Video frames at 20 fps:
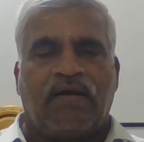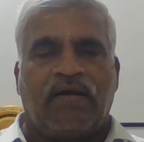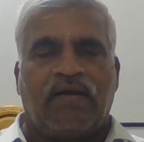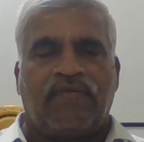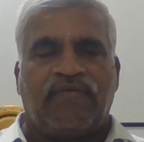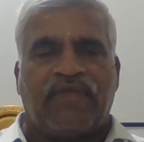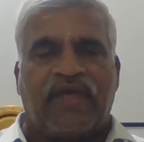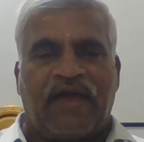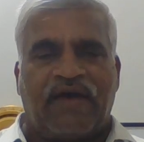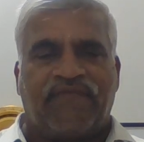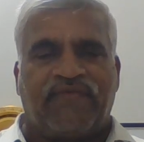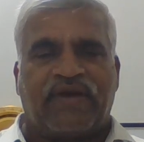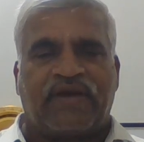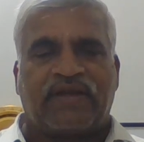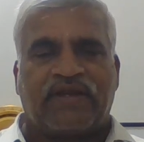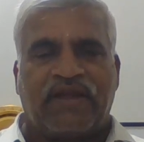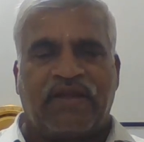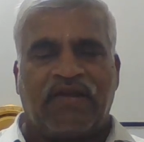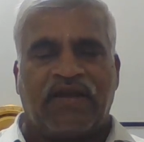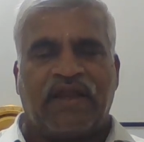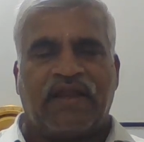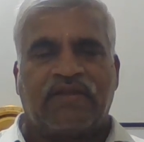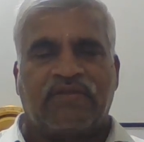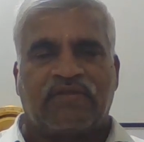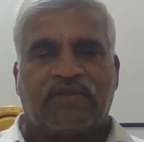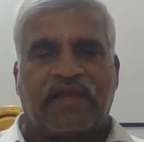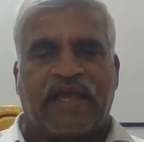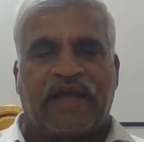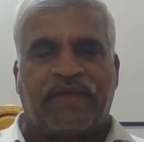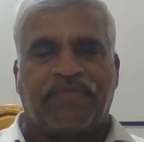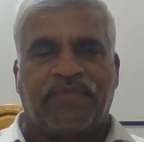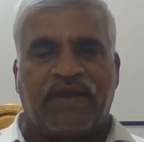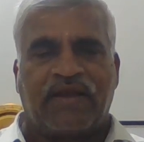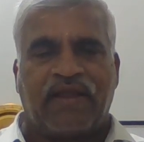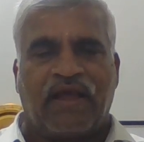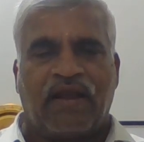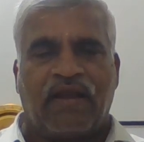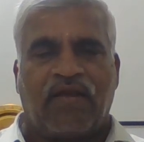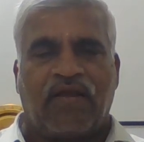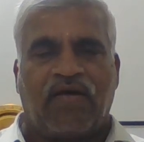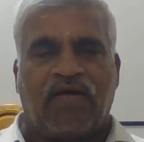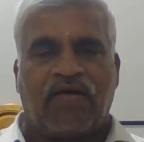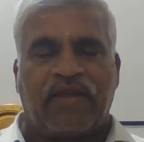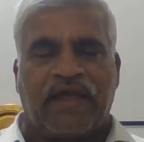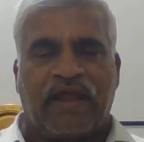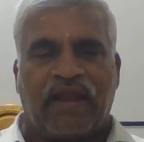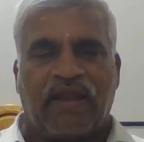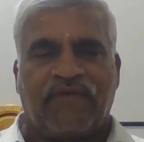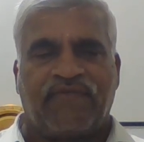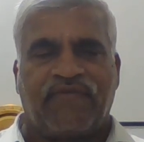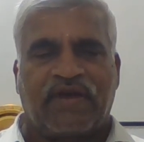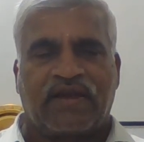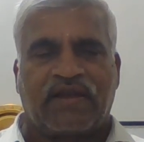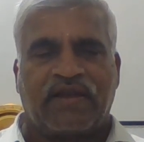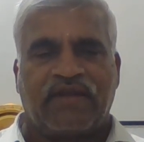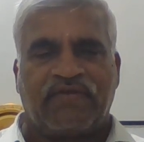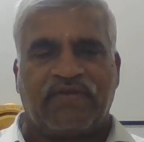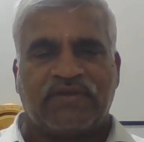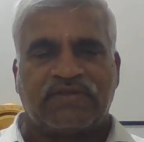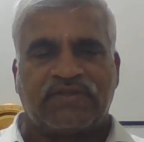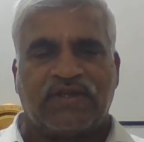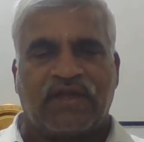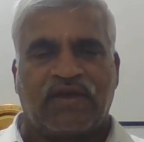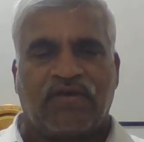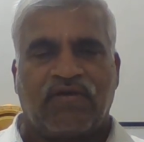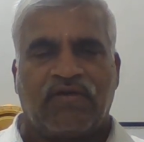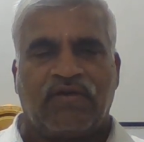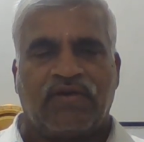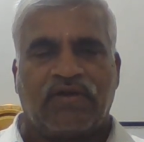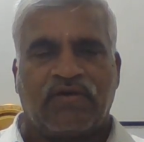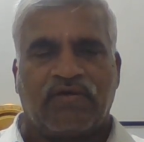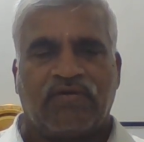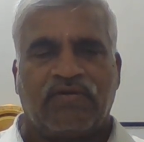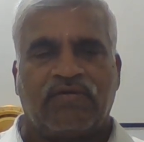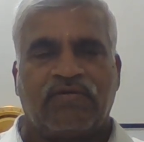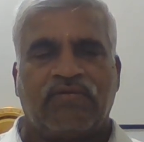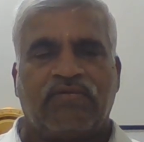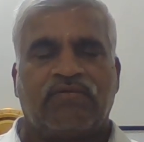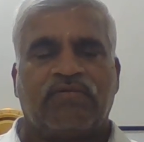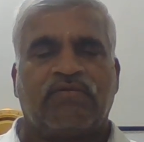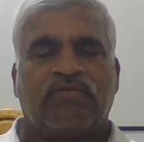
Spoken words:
the effective length capital L or L effective is equal to